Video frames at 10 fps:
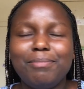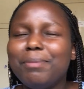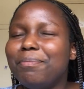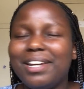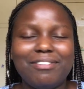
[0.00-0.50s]
Be
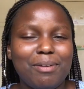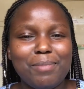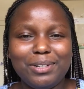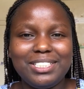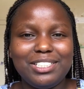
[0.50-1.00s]
brave
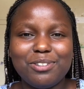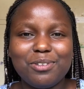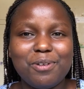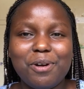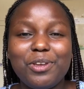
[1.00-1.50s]
about it. You
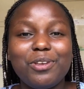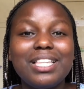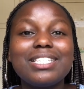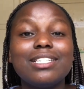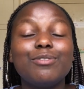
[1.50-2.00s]
know,
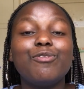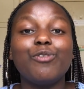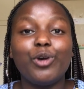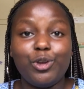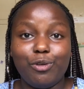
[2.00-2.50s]
this is
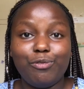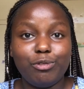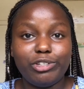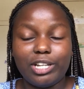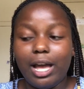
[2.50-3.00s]
for your
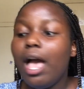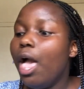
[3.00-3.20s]
future,